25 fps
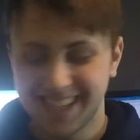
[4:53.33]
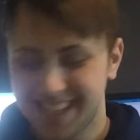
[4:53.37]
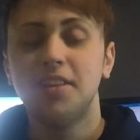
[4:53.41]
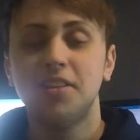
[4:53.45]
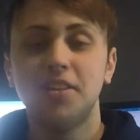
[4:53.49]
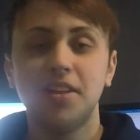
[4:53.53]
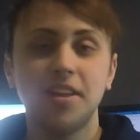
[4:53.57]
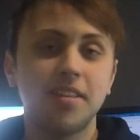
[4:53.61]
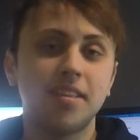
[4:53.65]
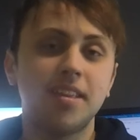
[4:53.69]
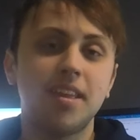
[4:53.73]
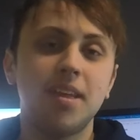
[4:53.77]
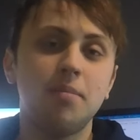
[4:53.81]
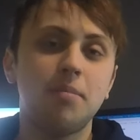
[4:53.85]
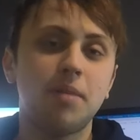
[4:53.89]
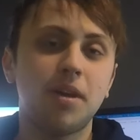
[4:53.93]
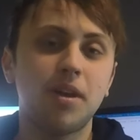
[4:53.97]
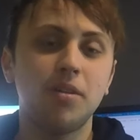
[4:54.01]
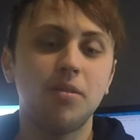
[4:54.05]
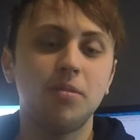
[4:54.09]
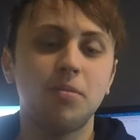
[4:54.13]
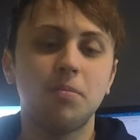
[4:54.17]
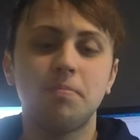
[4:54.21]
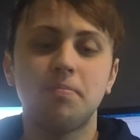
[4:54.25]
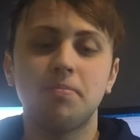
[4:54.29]
These came
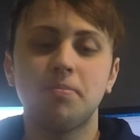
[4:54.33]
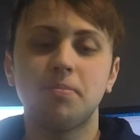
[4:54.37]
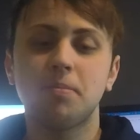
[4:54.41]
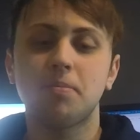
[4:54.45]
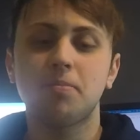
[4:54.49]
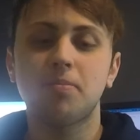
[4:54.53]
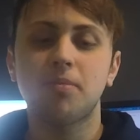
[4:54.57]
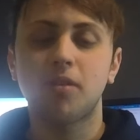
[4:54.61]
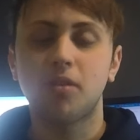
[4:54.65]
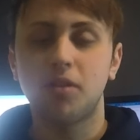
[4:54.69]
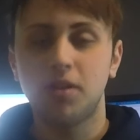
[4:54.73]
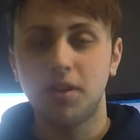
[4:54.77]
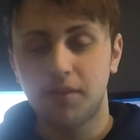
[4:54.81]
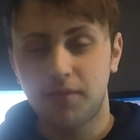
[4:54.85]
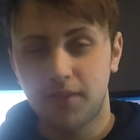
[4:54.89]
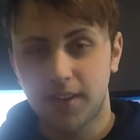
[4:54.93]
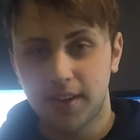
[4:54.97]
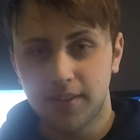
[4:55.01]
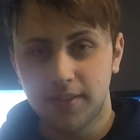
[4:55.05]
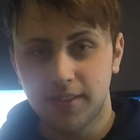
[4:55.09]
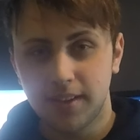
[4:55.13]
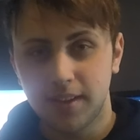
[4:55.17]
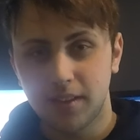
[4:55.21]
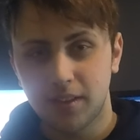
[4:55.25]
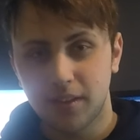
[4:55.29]
out on the
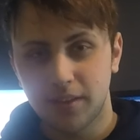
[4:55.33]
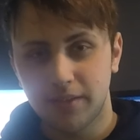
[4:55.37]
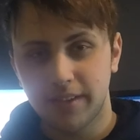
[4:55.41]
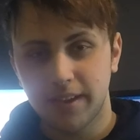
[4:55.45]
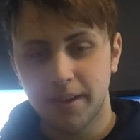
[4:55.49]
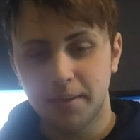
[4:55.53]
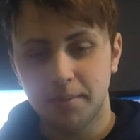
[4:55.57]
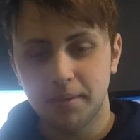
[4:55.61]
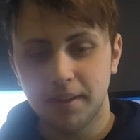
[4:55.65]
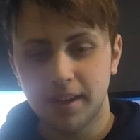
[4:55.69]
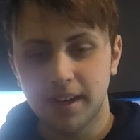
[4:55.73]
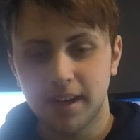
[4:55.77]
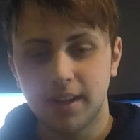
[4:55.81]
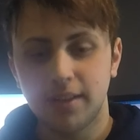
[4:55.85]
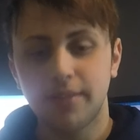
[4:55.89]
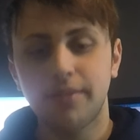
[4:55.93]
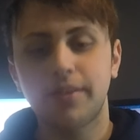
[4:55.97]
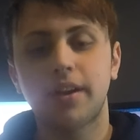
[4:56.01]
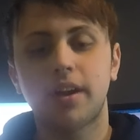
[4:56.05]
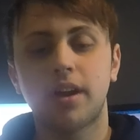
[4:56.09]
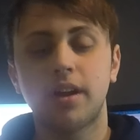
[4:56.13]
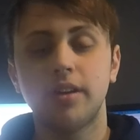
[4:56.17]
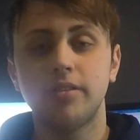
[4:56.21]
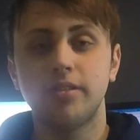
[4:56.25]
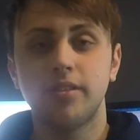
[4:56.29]
15th of February for
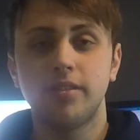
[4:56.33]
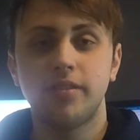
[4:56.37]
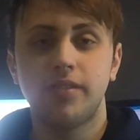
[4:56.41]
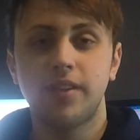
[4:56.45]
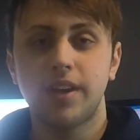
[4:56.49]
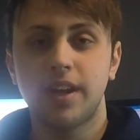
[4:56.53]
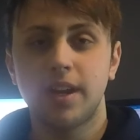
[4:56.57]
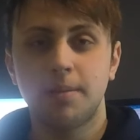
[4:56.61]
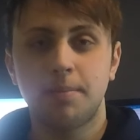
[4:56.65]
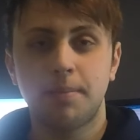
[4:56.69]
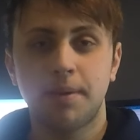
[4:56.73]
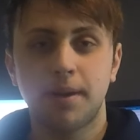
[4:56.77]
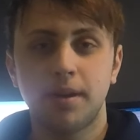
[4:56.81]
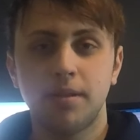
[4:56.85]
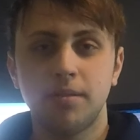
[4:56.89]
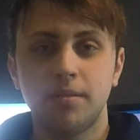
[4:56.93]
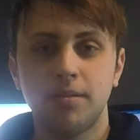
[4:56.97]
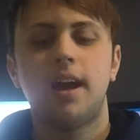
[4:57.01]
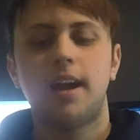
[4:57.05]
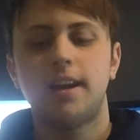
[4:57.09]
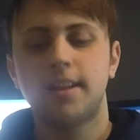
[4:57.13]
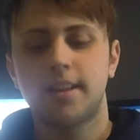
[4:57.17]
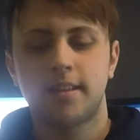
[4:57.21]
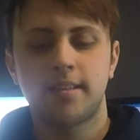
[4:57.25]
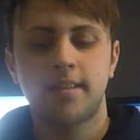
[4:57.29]
£130.
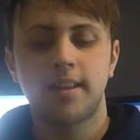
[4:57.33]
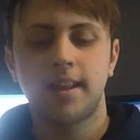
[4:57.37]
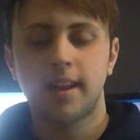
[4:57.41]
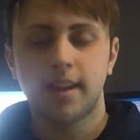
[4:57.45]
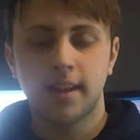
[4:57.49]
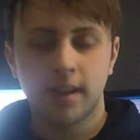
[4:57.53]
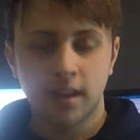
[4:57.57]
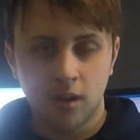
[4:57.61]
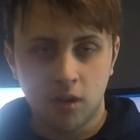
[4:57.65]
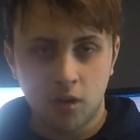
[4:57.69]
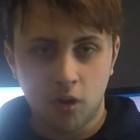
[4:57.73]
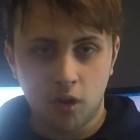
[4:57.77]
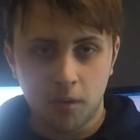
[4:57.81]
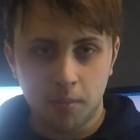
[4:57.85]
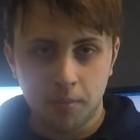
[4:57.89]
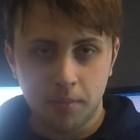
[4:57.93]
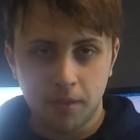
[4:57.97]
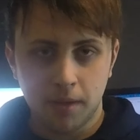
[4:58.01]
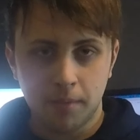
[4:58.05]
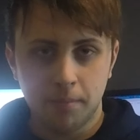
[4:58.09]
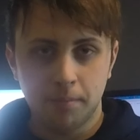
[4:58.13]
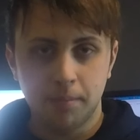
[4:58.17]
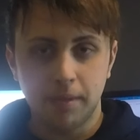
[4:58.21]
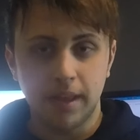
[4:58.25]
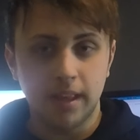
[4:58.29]
As I said, I haven't caught
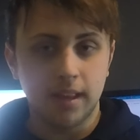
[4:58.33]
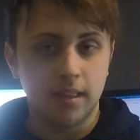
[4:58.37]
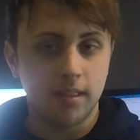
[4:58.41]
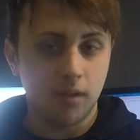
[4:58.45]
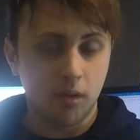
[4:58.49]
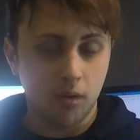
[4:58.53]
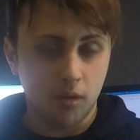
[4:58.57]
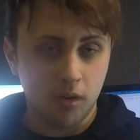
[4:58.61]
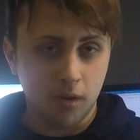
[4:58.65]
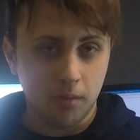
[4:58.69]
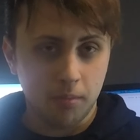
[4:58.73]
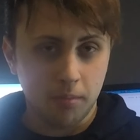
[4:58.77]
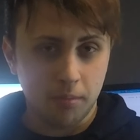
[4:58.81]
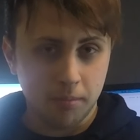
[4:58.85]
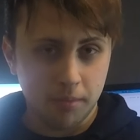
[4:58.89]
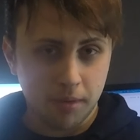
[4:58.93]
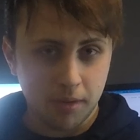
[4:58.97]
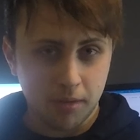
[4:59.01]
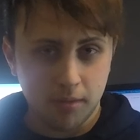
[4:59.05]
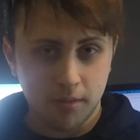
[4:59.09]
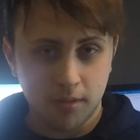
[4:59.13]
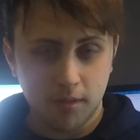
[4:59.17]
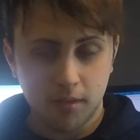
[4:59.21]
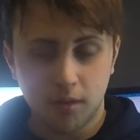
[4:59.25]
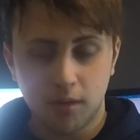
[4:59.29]
them, but you can still cop them down
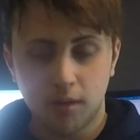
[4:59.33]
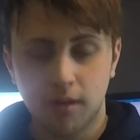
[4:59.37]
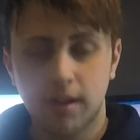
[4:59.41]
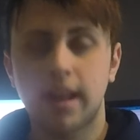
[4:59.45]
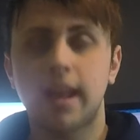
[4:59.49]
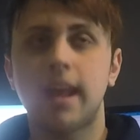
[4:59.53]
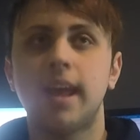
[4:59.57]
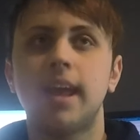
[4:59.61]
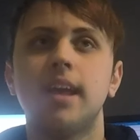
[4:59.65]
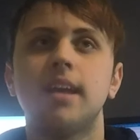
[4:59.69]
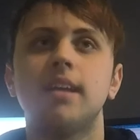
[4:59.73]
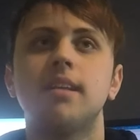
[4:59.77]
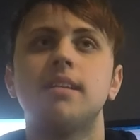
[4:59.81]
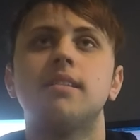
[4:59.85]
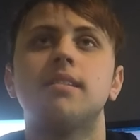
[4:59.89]
in StockX.